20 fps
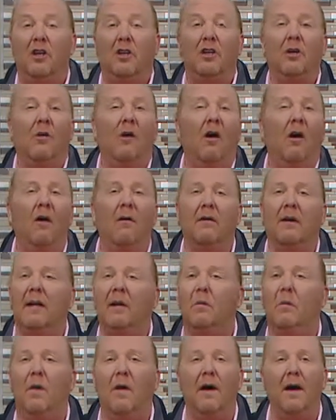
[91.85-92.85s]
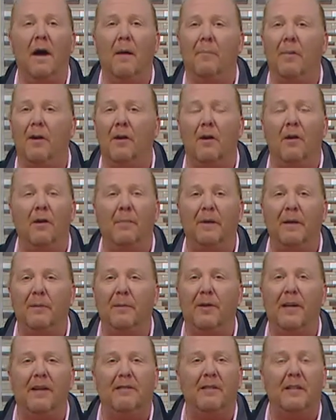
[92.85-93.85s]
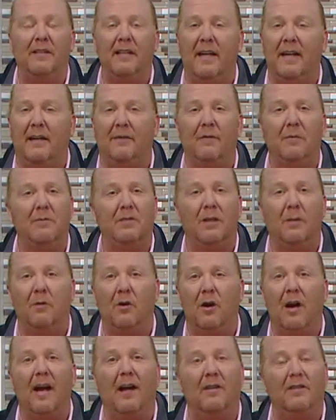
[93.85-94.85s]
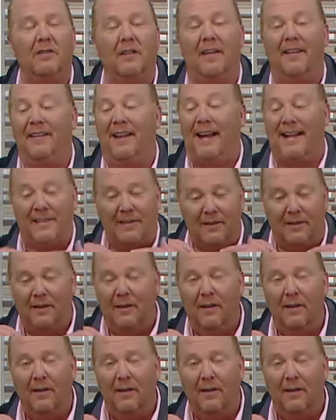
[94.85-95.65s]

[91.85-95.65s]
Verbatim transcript: you're already one up on all the people that have to take it from somewhere else. And that's